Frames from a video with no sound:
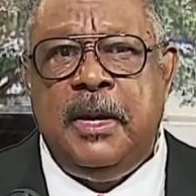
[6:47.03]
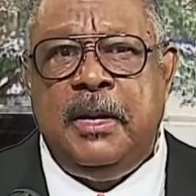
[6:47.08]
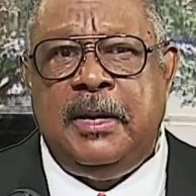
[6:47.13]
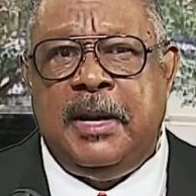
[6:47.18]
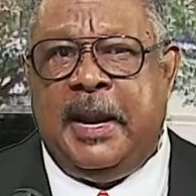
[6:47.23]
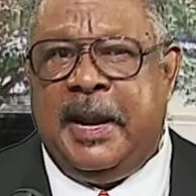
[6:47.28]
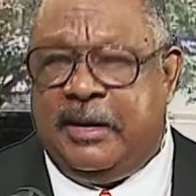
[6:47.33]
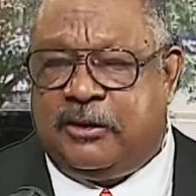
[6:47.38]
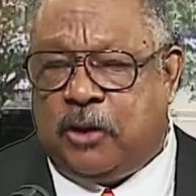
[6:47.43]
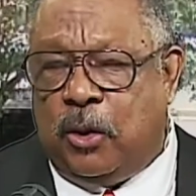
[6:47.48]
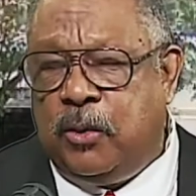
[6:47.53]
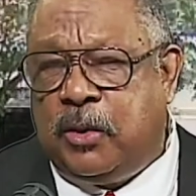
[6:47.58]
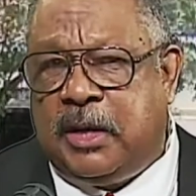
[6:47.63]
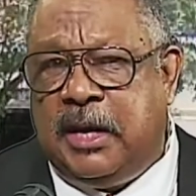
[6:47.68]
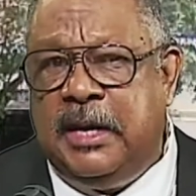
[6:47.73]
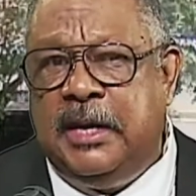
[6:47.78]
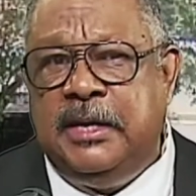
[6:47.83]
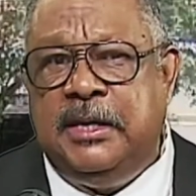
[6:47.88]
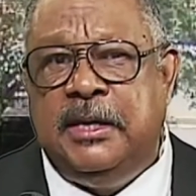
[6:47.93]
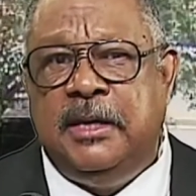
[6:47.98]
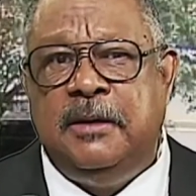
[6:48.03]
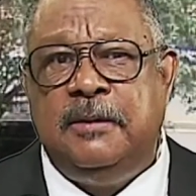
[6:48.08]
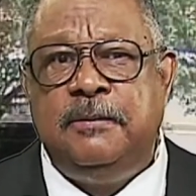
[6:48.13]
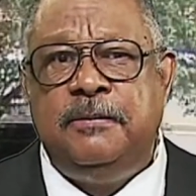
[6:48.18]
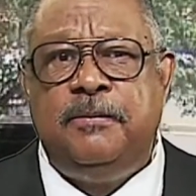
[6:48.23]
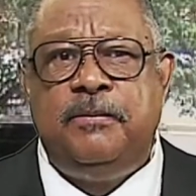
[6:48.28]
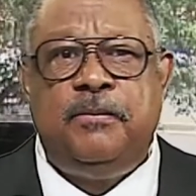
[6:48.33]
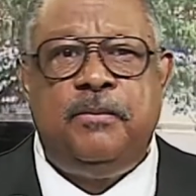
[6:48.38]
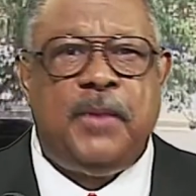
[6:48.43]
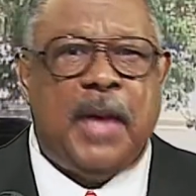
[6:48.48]
Now that's going to clean you.
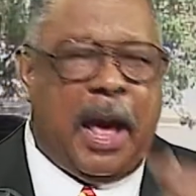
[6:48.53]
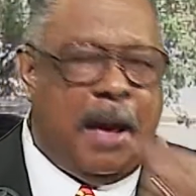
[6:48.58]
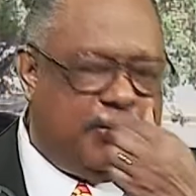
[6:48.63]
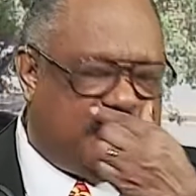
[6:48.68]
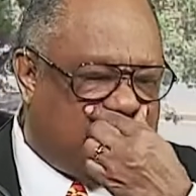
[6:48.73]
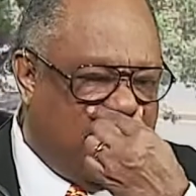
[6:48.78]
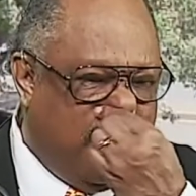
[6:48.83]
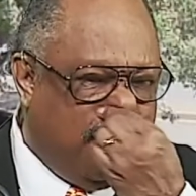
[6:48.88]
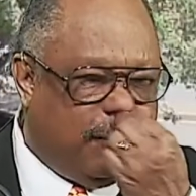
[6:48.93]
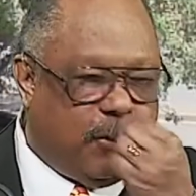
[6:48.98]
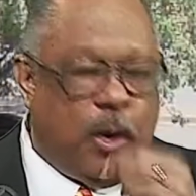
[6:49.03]
I'm sorry,